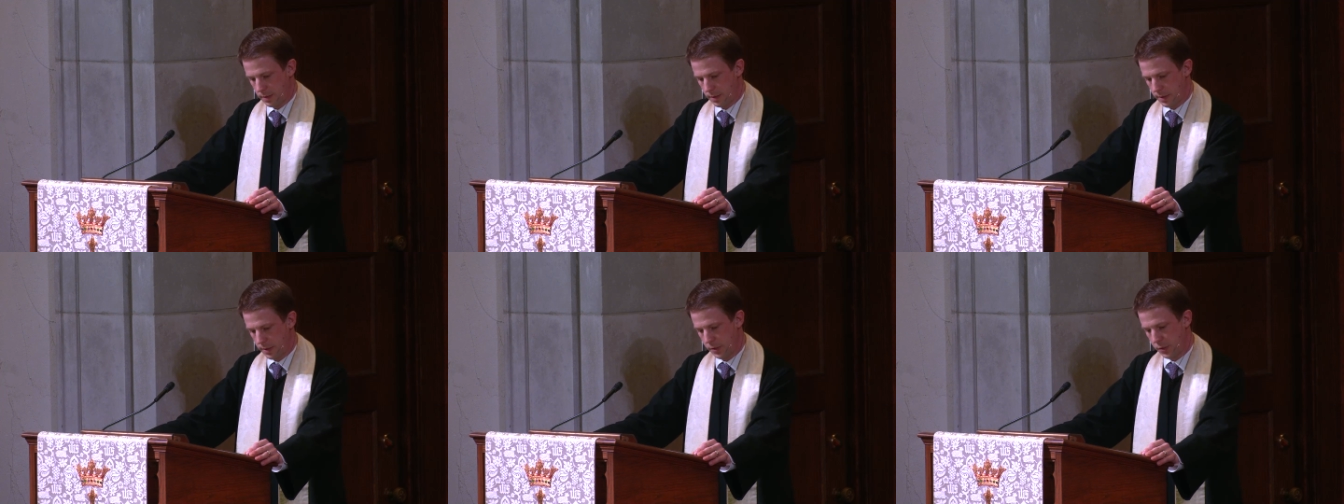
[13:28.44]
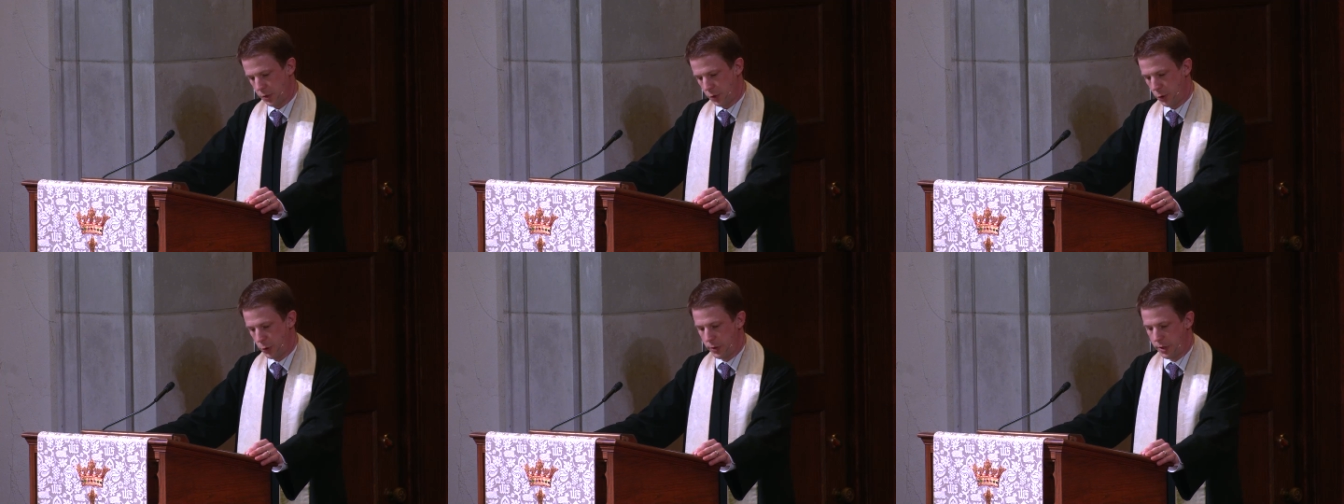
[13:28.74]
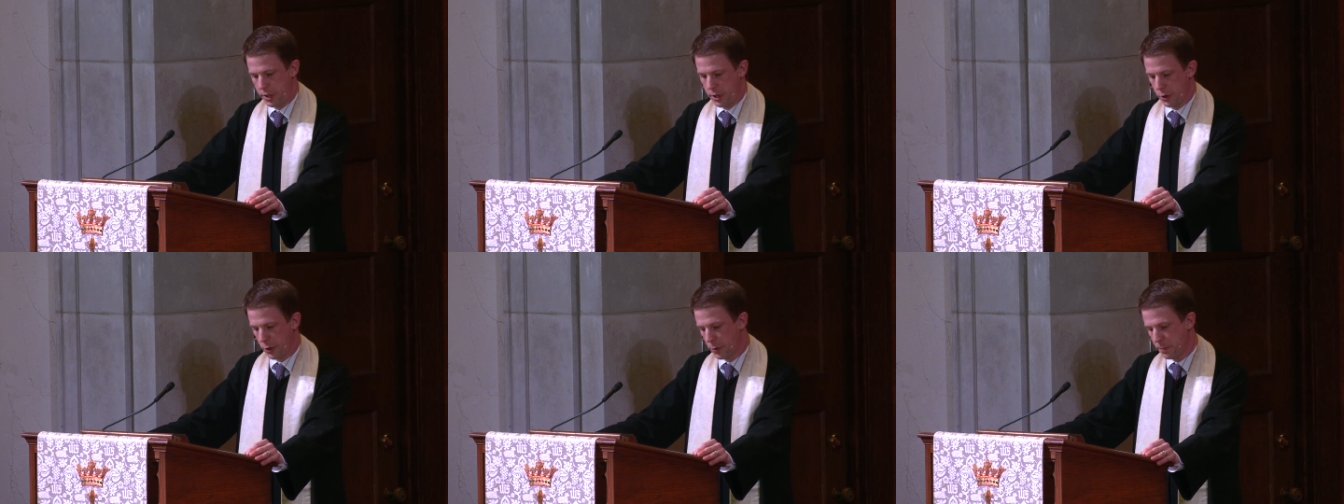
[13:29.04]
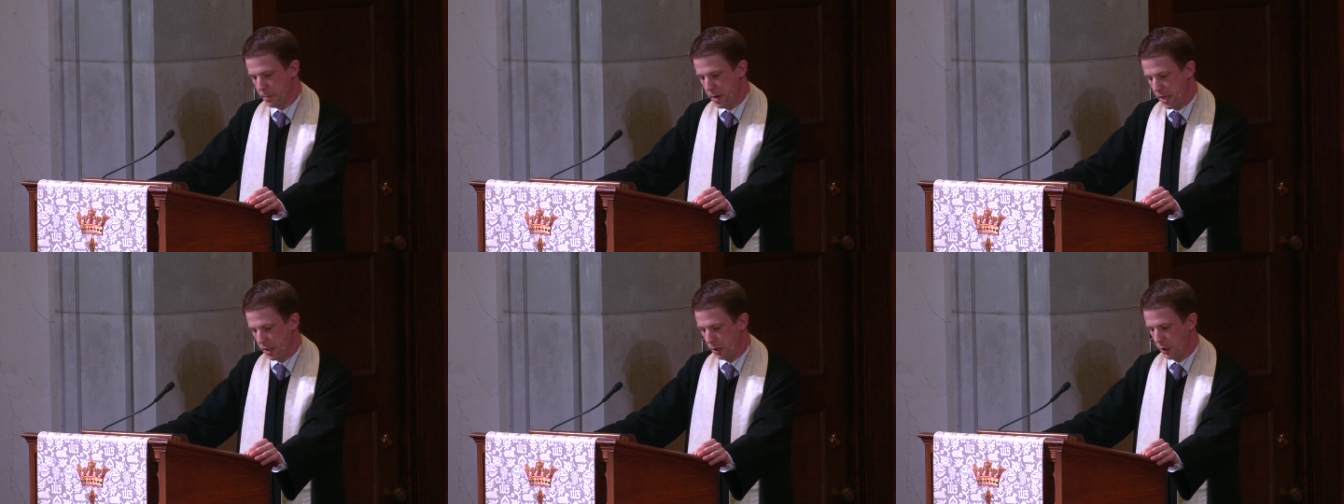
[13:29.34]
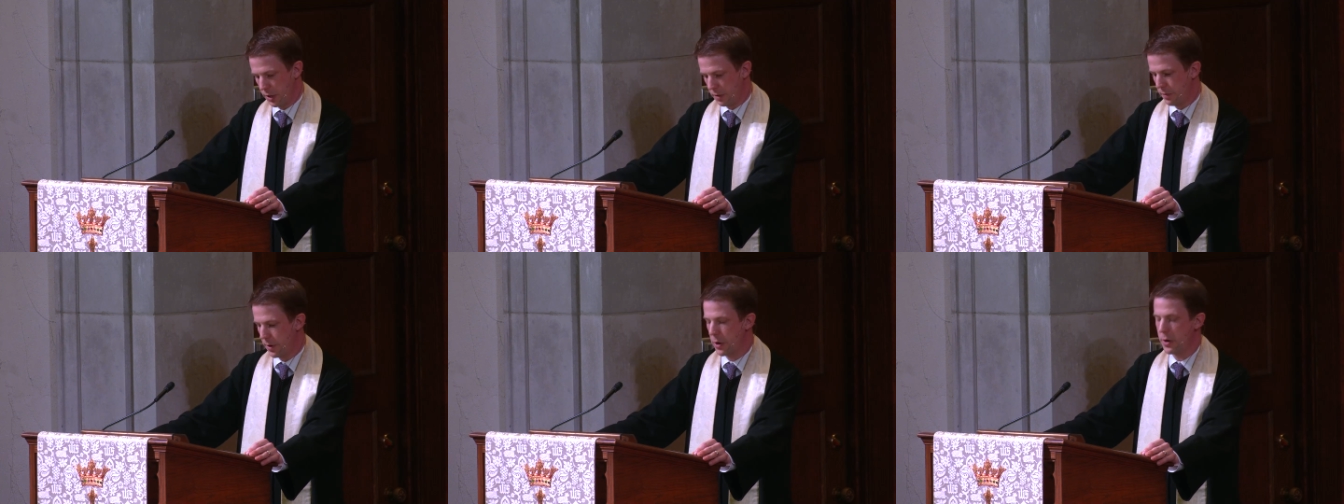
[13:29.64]
This new year may
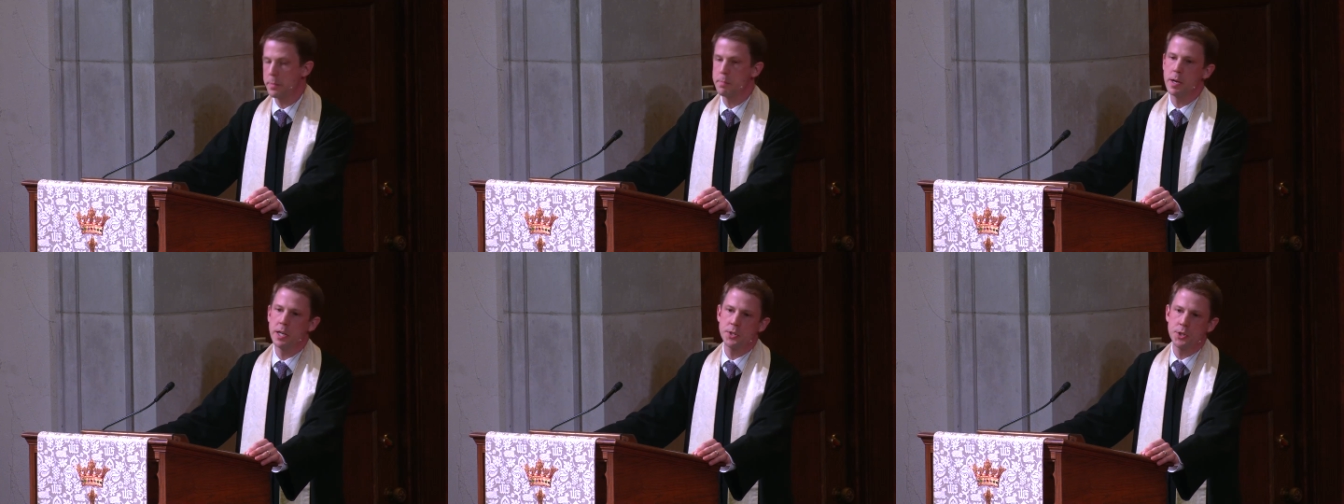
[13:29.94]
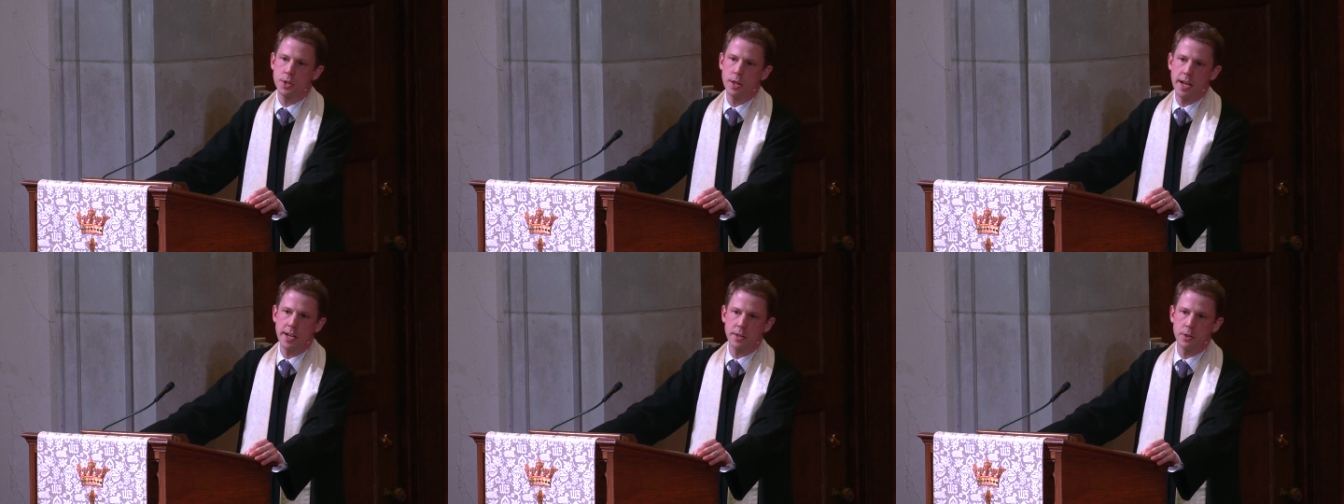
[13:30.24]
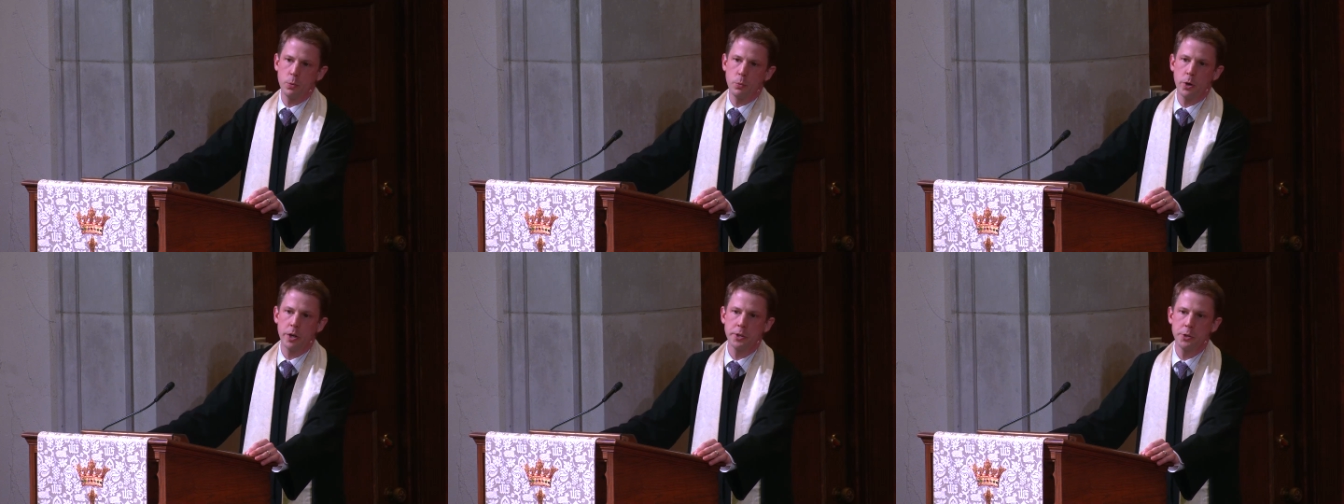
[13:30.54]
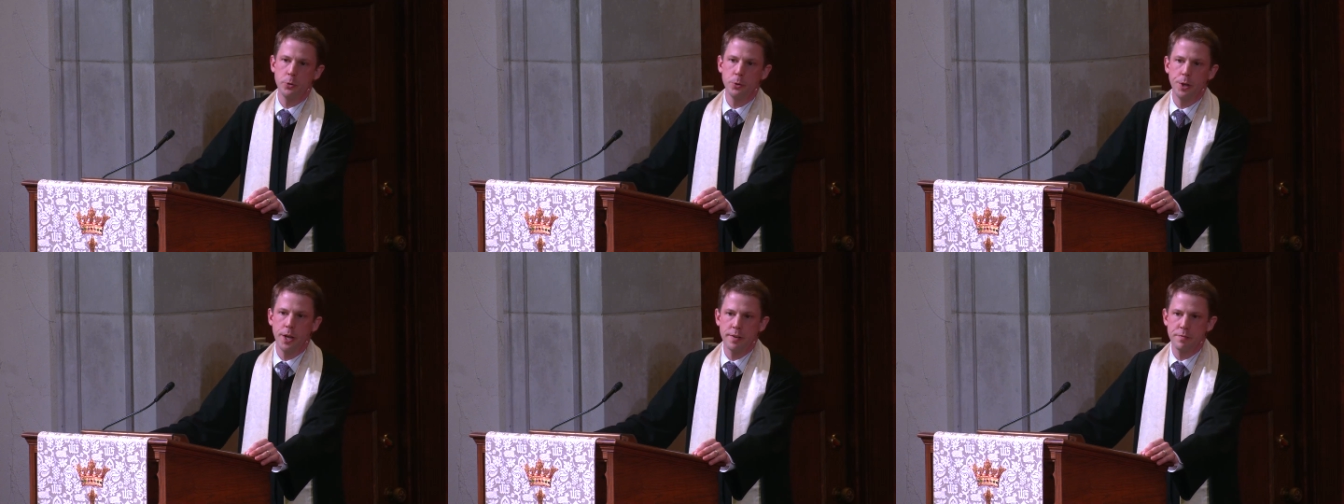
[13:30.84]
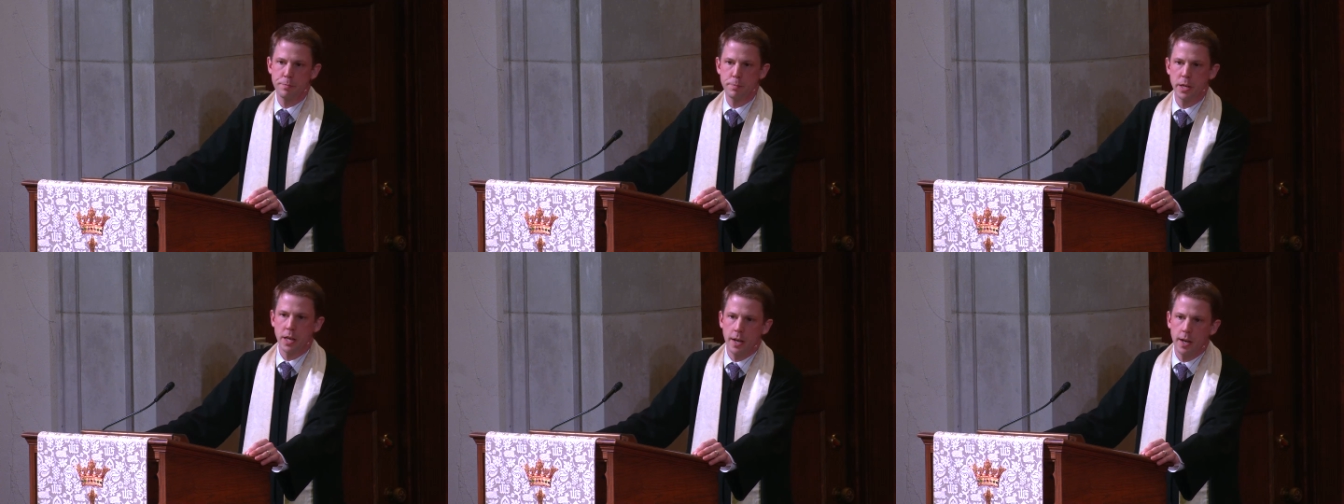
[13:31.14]
look very much like the one you
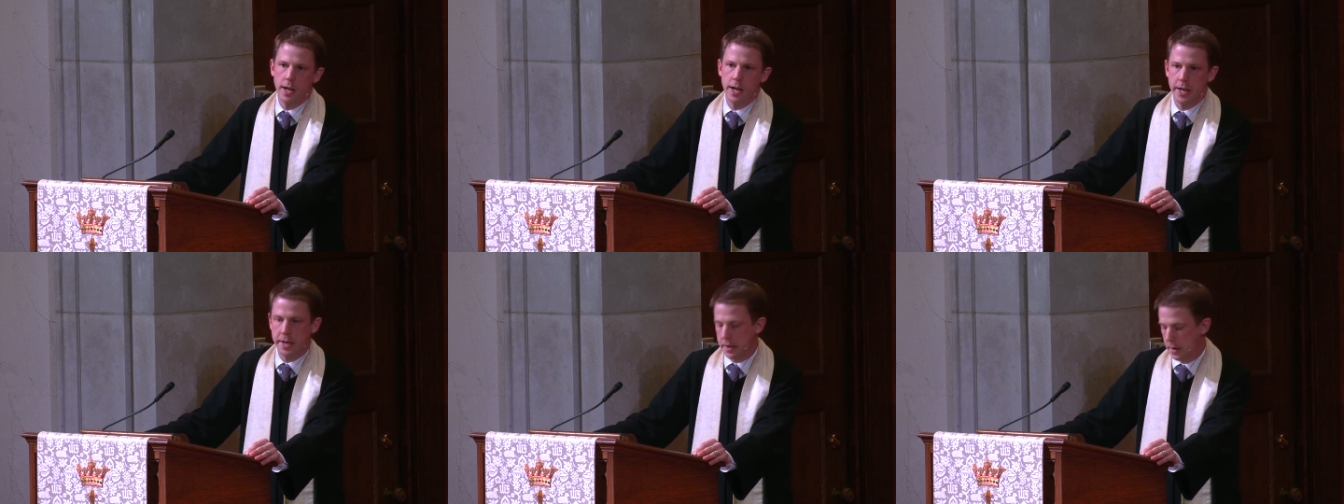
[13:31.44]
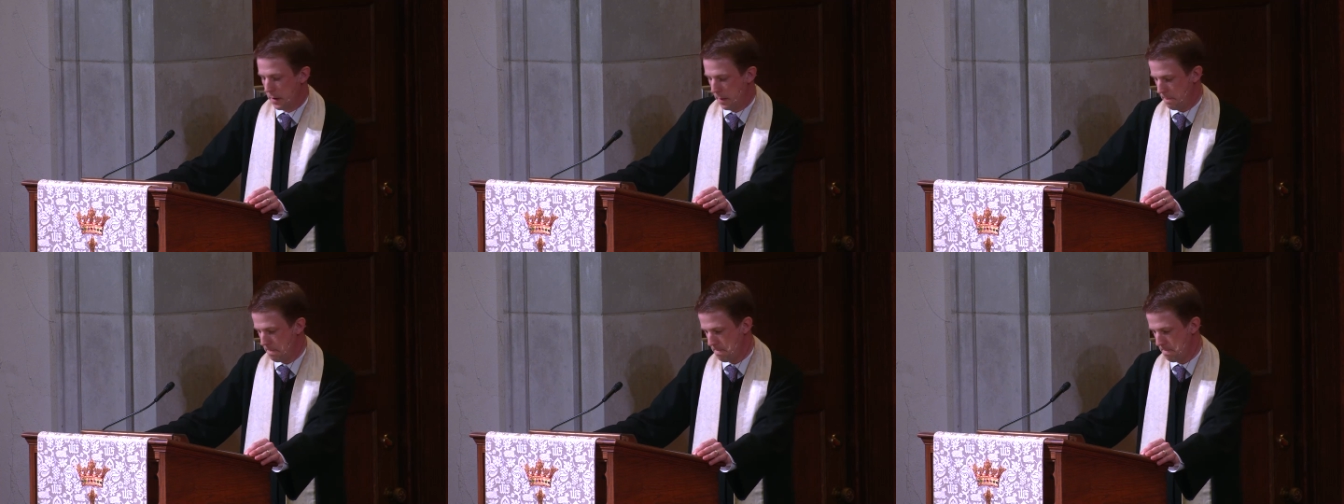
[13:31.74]
left behind.